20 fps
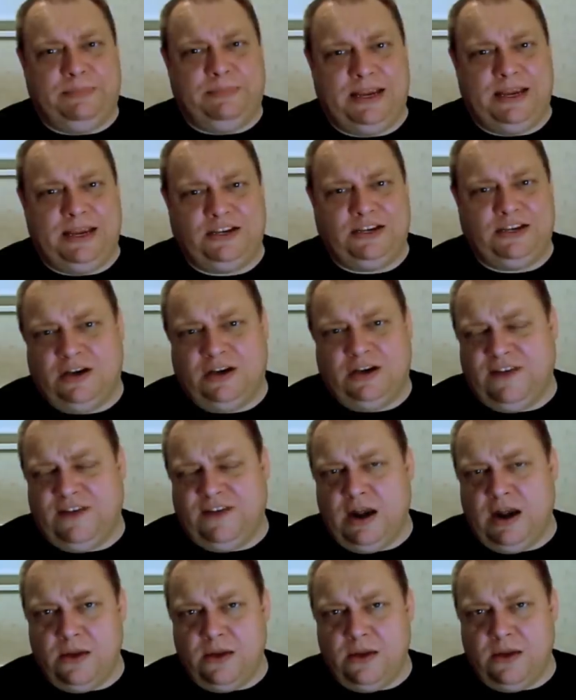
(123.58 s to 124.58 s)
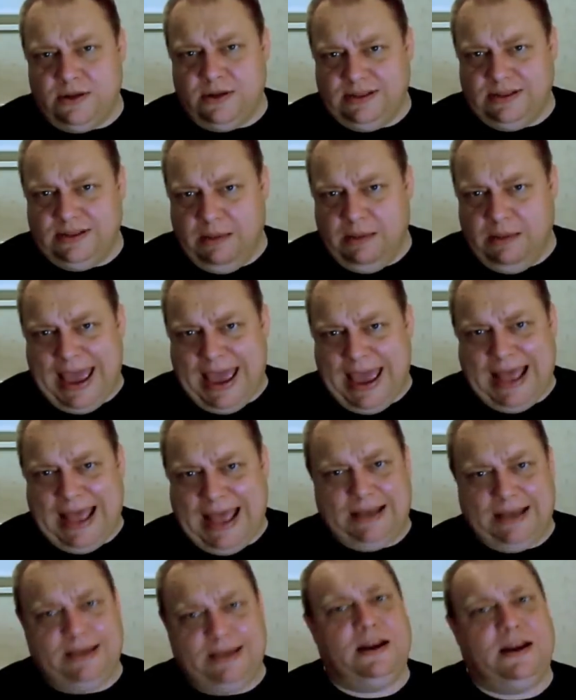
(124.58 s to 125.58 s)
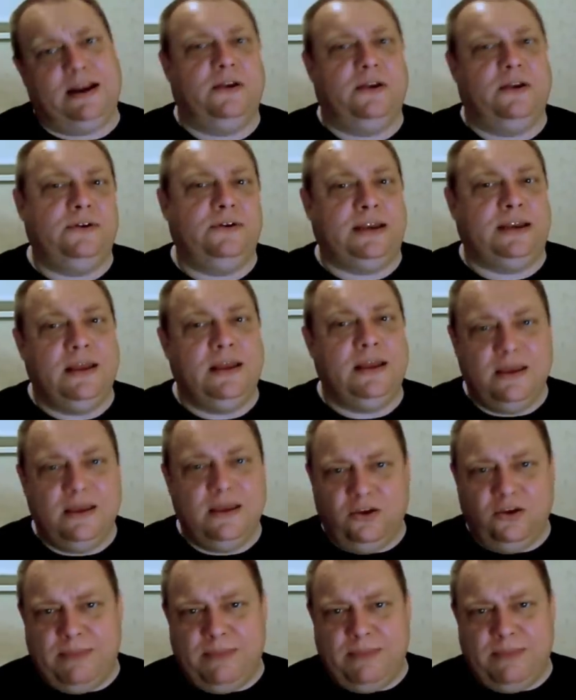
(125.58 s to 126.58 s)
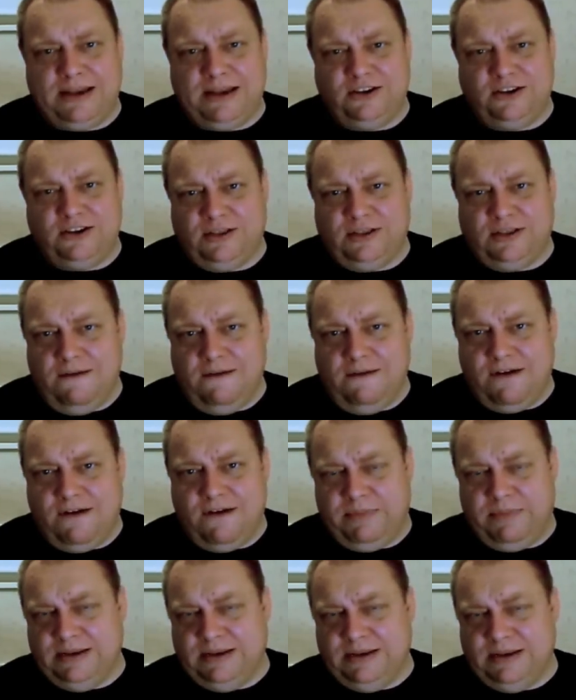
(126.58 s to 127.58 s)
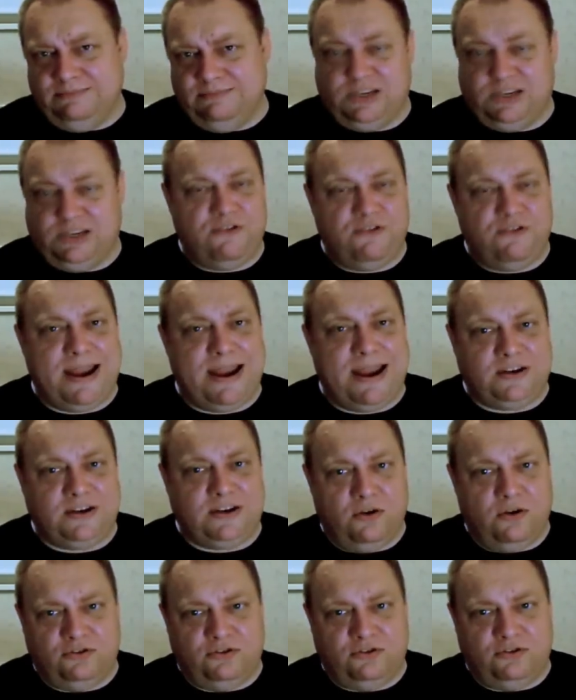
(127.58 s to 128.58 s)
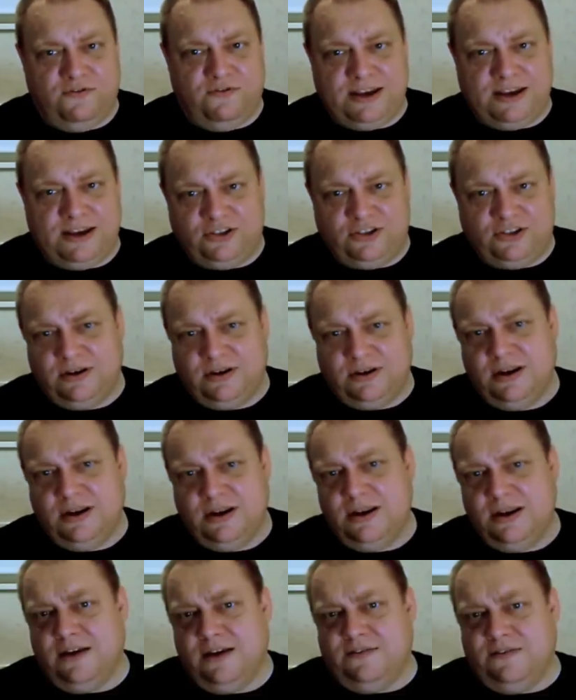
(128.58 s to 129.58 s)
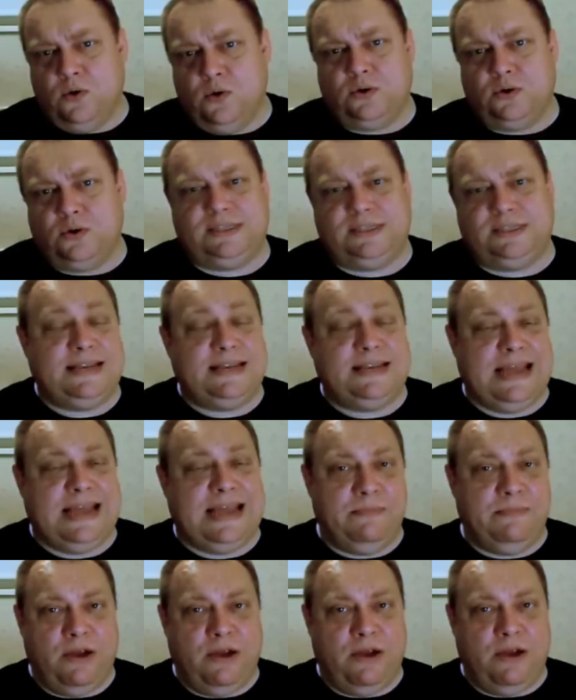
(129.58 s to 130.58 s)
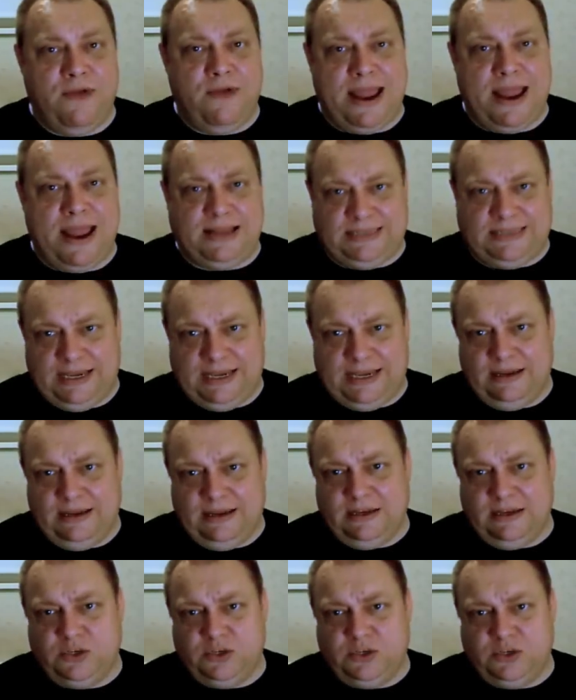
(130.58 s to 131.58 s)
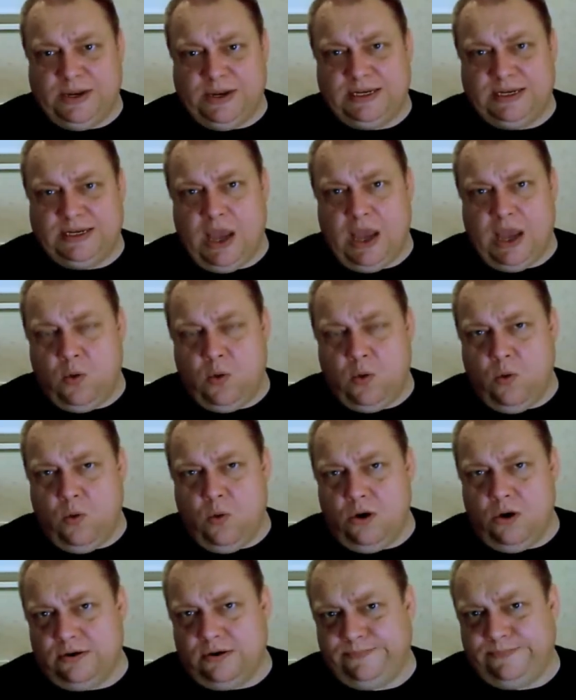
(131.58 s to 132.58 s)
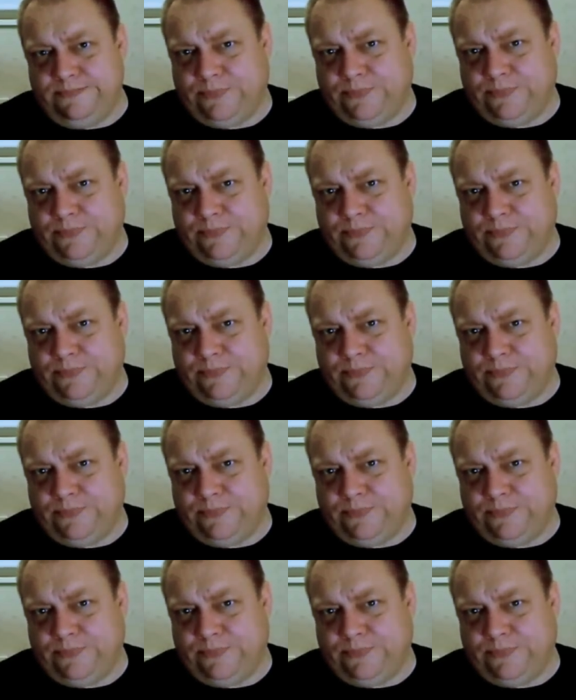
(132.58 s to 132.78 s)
a picture of a local cabal in Cloyne who managed the cover-up in direct contravention of the orders sent out by Ratzinger in 2001.